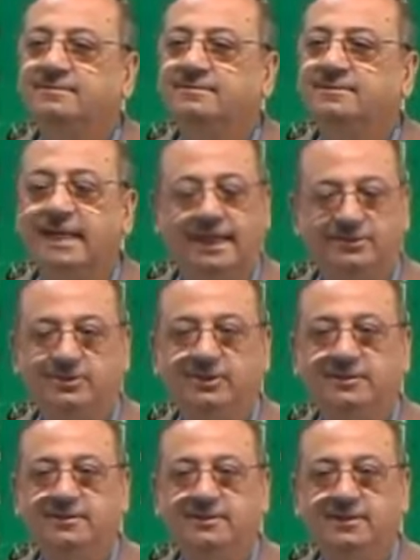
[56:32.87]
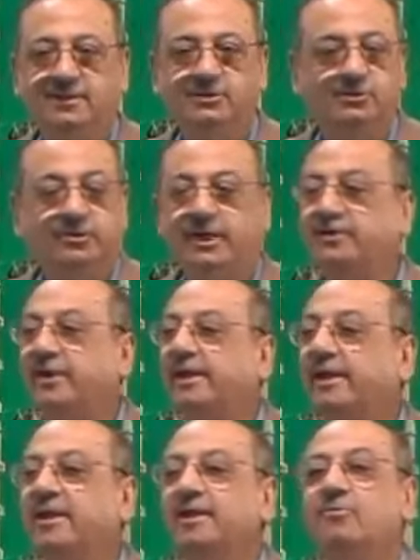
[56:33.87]
That's it. You can take
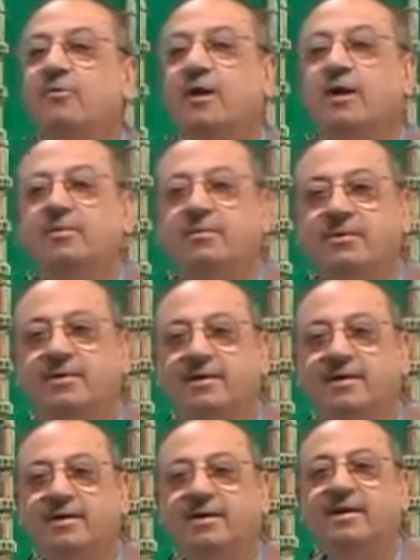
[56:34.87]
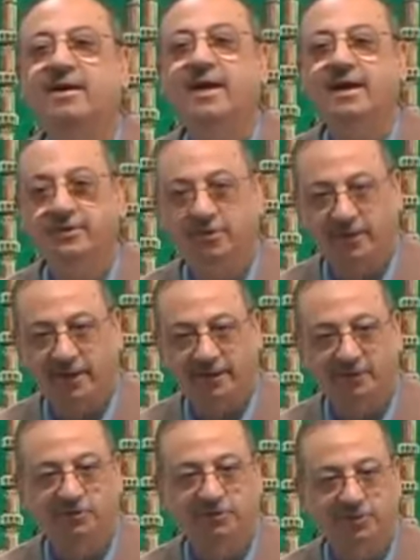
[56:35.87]
any verb and you can
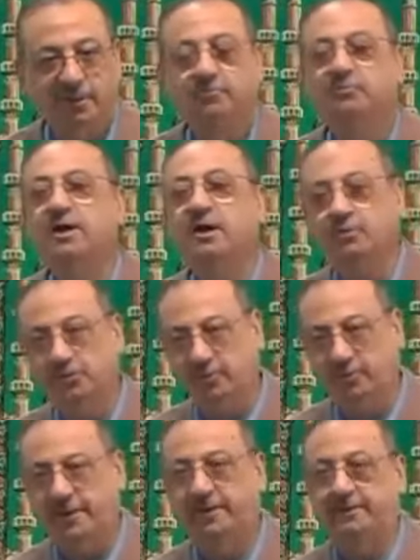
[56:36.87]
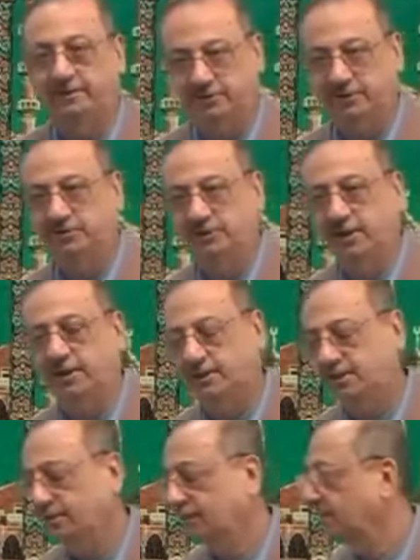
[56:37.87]
conjugate. We are going to practice, inshallah.